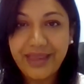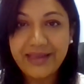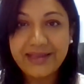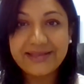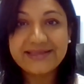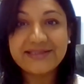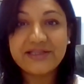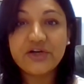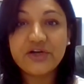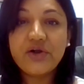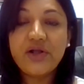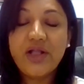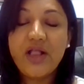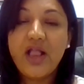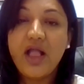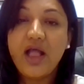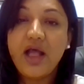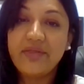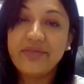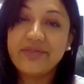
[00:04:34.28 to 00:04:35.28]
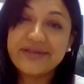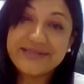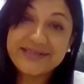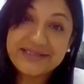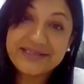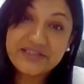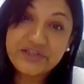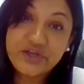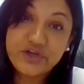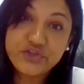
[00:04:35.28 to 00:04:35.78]
And so
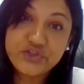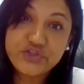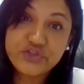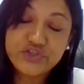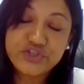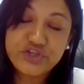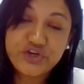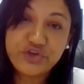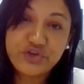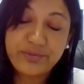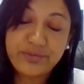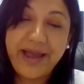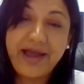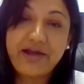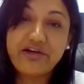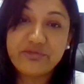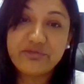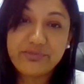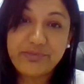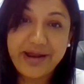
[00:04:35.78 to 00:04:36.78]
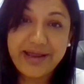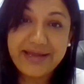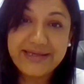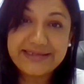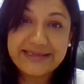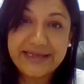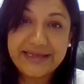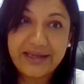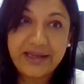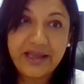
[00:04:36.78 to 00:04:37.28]
this goes to show the power of
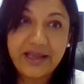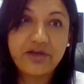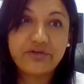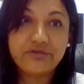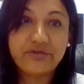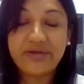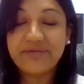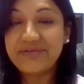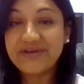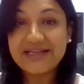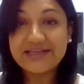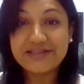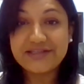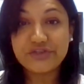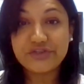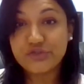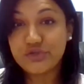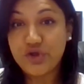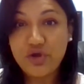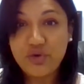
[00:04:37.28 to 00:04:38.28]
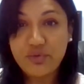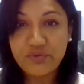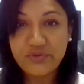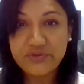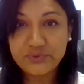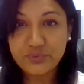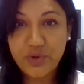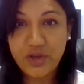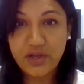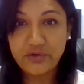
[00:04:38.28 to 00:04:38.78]
branding. Revenus is not
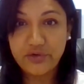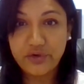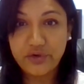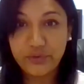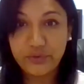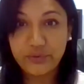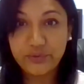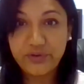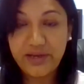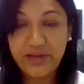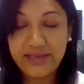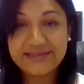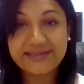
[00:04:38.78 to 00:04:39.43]
as well known.